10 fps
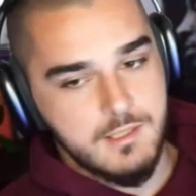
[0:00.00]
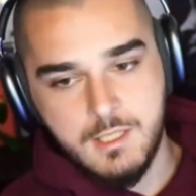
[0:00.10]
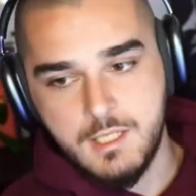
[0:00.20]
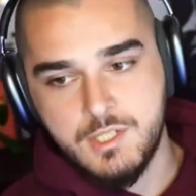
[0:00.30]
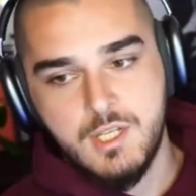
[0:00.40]

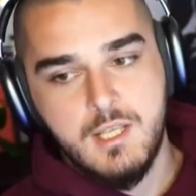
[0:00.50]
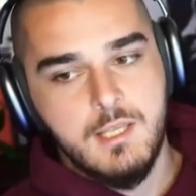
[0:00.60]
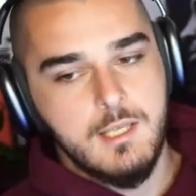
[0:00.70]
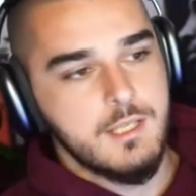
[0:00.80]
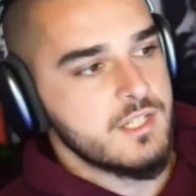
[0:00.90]
this
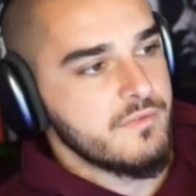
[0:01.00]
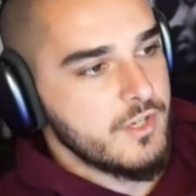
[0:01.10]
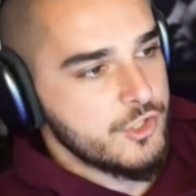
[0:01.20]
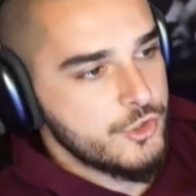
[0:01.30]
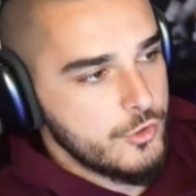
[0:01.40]
is, if
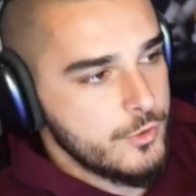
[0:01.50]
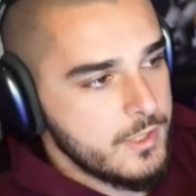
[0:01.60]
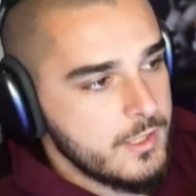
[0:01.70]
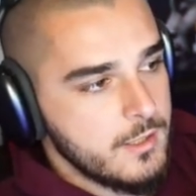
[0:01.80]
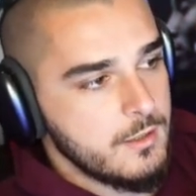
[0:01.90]
I show you
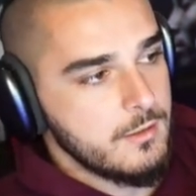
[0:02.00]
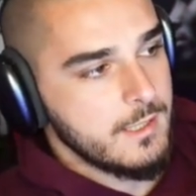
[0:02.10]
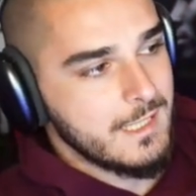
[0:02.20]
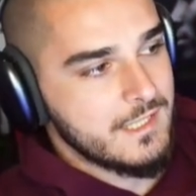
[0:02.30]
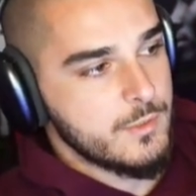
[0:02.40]
here,
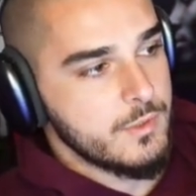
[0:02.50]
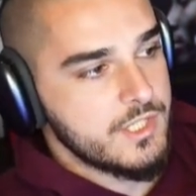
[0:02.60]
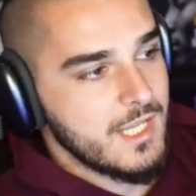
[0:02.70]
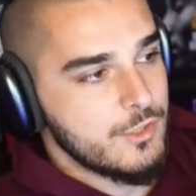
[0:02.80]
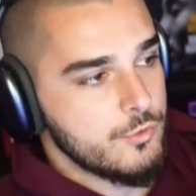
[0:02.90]
like I said, we
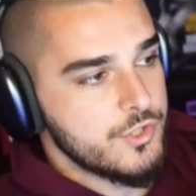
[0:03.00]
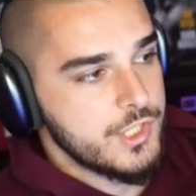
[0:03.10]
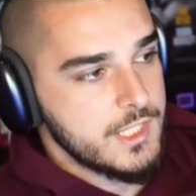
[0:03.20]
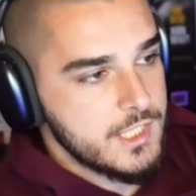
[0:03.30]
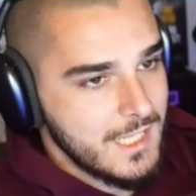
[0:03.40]
scheduled
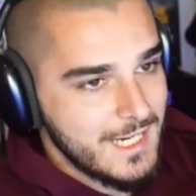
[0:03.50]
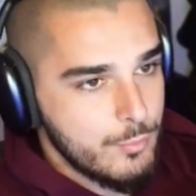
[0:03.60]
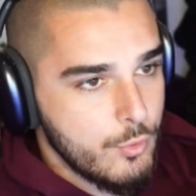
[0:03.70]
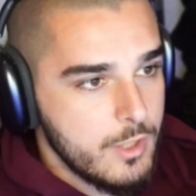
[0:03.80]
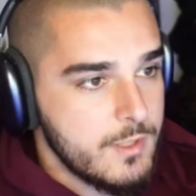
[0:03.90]
68
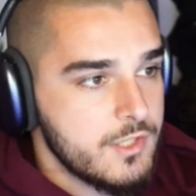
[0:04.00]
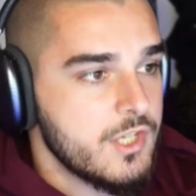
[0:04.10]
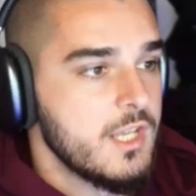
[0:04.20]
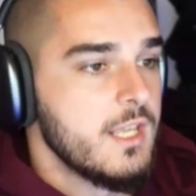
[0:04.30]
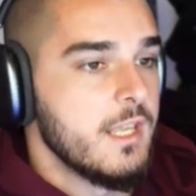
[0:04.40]

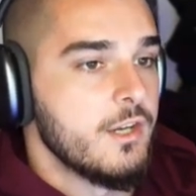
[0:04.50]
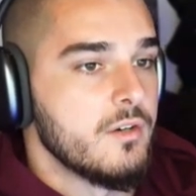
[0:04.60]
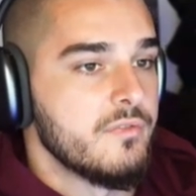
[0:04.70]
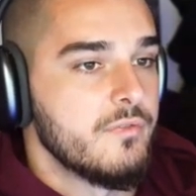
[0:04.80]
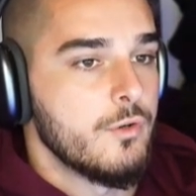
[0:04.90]
appointments in
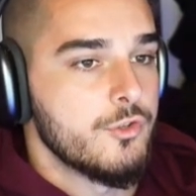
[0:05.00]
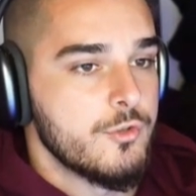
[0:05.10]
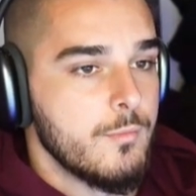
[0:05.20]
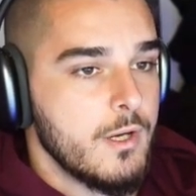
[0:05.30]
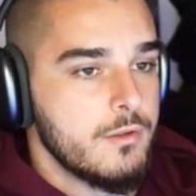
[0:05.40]
our
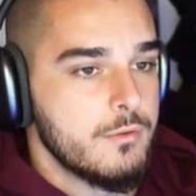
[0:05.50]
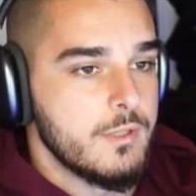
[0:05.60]
first month.